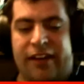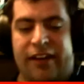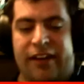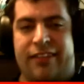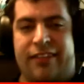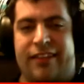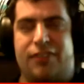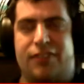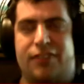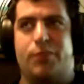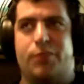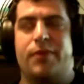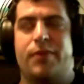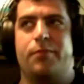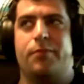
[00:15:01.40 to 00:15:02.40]
I think it's a bit.
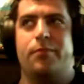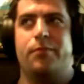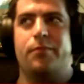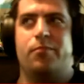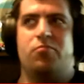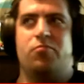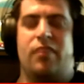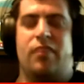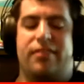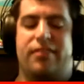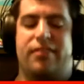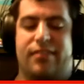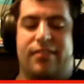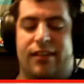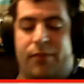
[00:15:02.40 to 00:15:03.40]

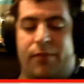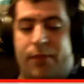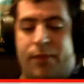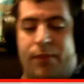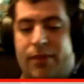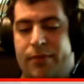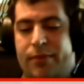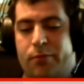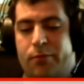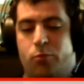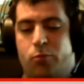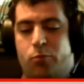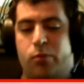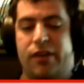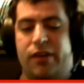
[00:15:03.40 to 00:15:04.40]
it might be a bit
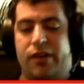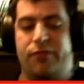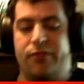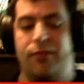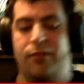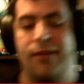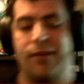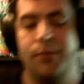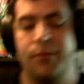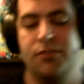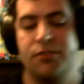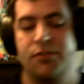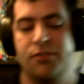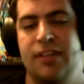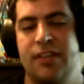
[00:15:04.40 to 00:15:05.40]
weird for a Rainbow Six game,
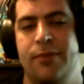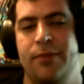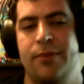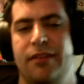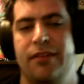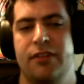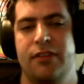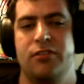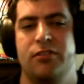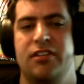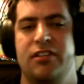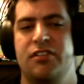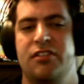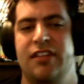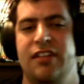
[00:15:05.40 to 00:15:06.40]
but I'm interested to see
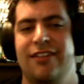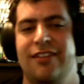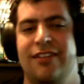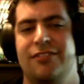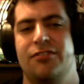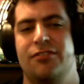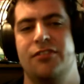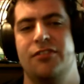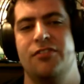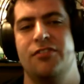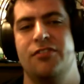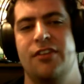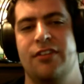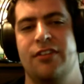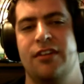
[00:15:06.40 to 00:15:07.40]
how this turns out in the
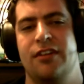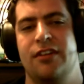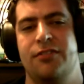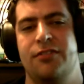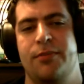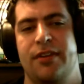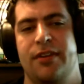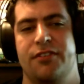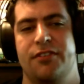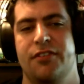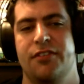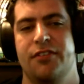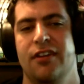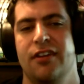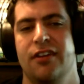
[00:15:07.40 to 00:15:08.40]
next few months
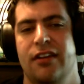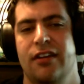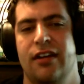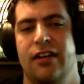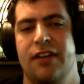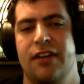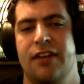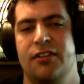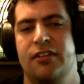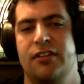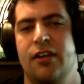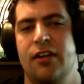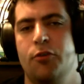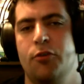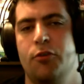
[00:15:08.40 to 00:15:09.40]
as it comes
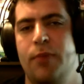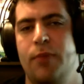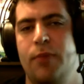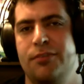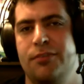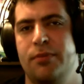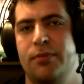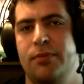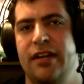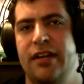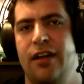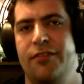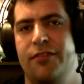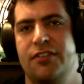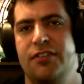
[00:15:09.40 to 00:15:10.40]
past the pre-alpha
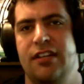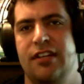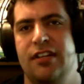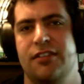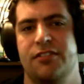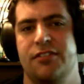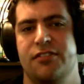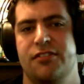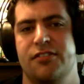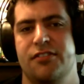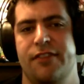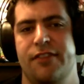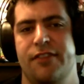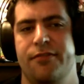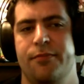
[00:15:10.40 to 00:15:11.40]
stages and stuff.